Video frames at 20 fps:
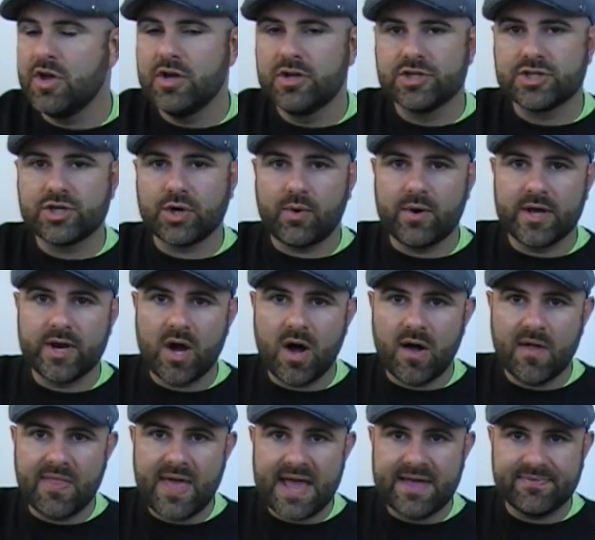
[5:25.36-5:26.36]
So in
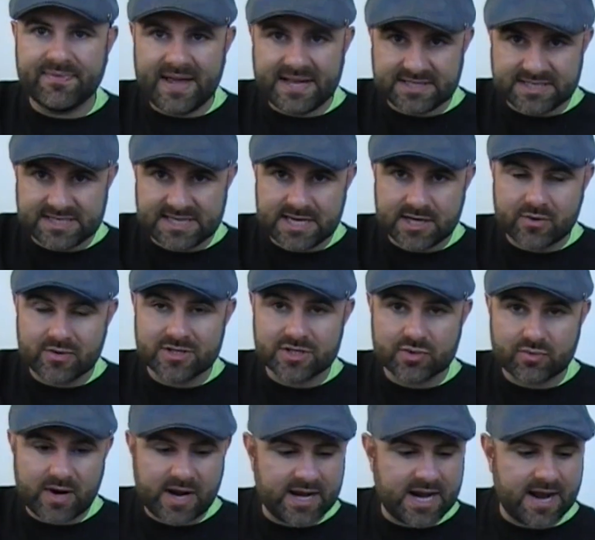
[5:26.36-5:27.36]
all, that
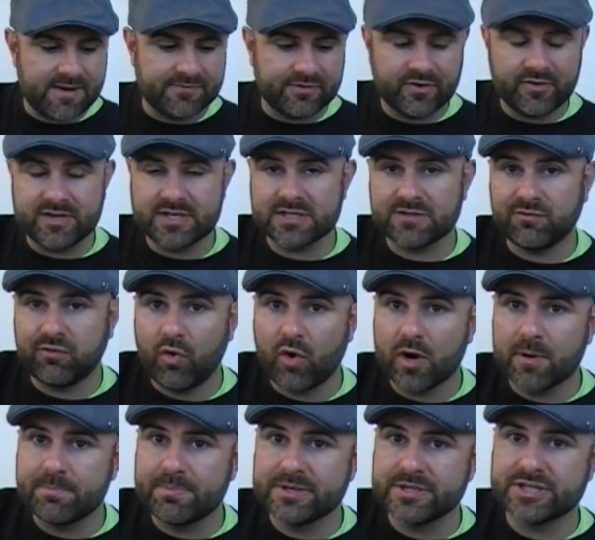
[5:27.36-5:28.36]
sequence right after this
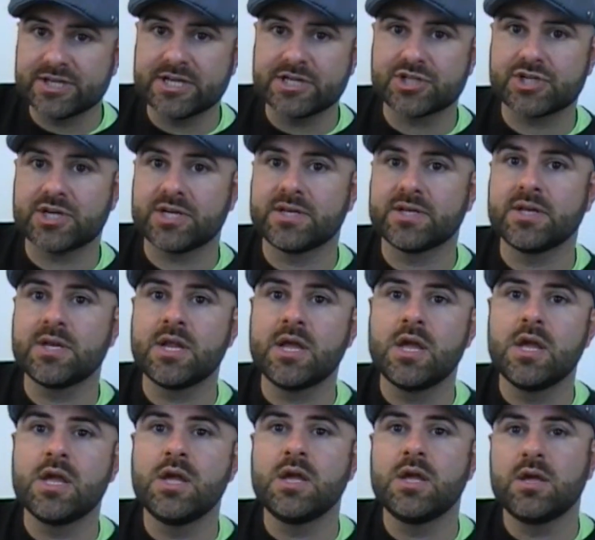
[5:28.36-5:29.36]
4 position
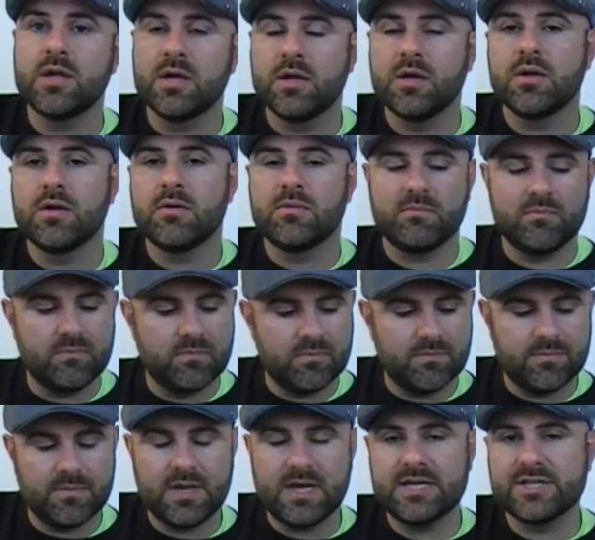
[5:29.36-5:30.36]

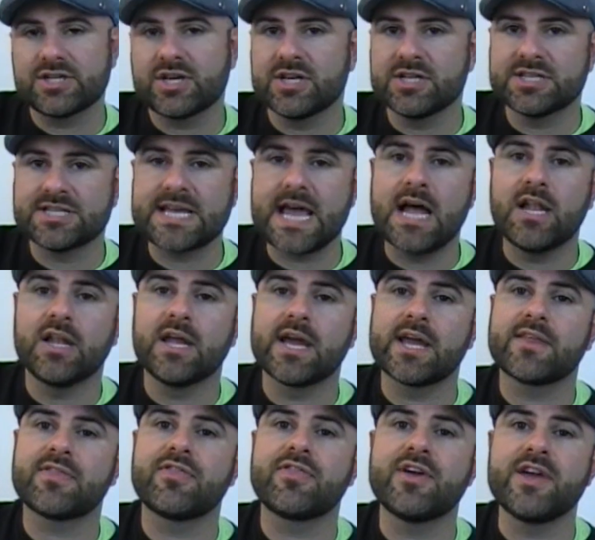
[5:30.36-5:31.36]
is going to sound
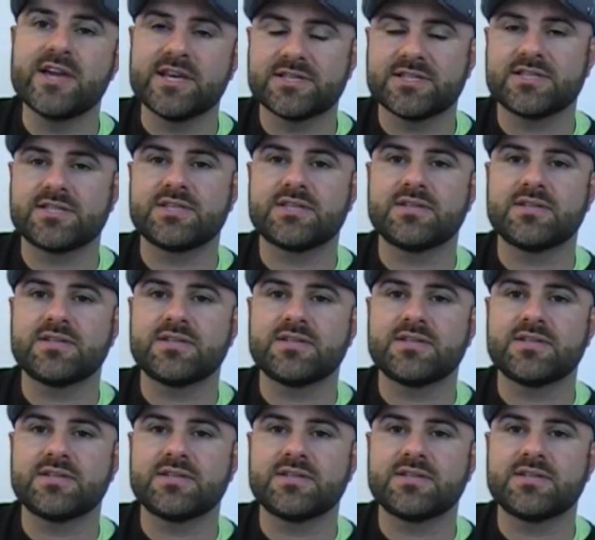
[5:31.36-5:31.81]
like this.